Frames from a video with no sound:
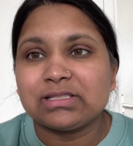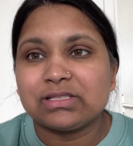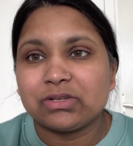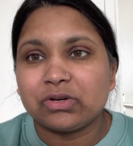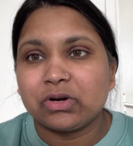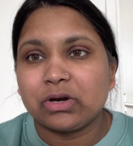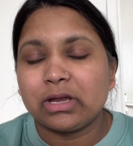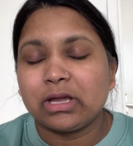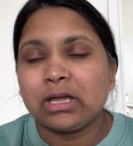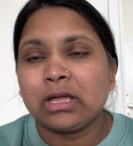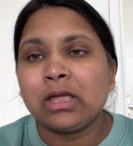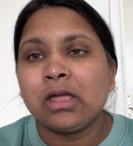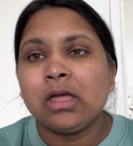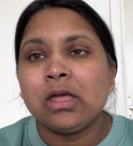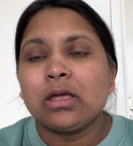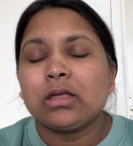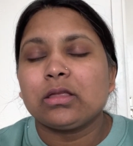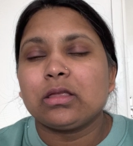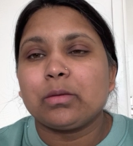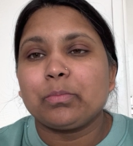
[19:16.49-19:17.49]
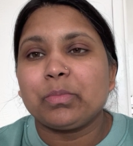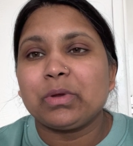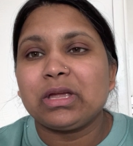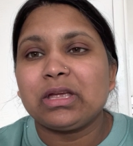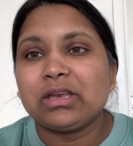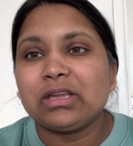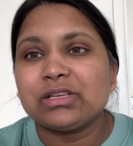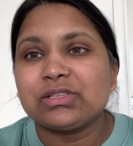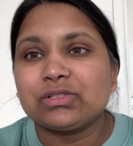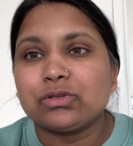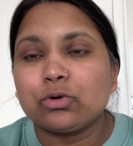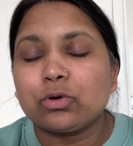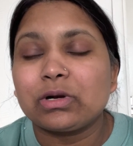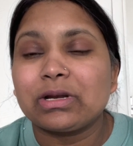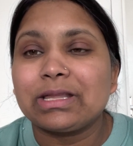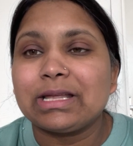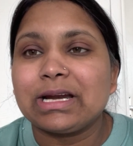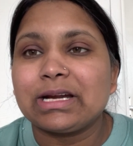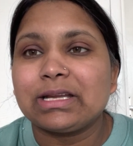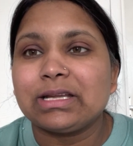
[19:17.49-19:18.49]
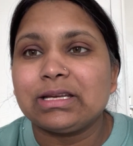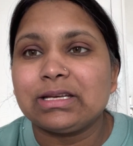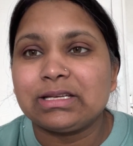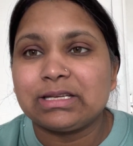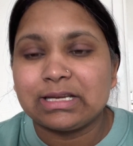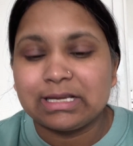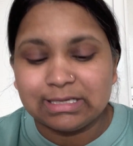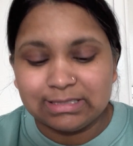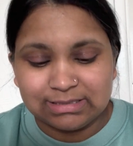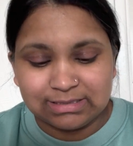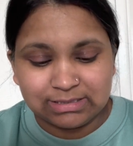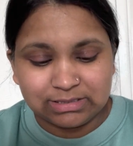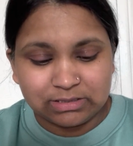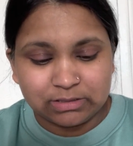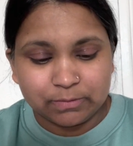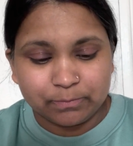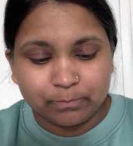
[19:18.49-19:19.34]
Okay, the pain is not that intense.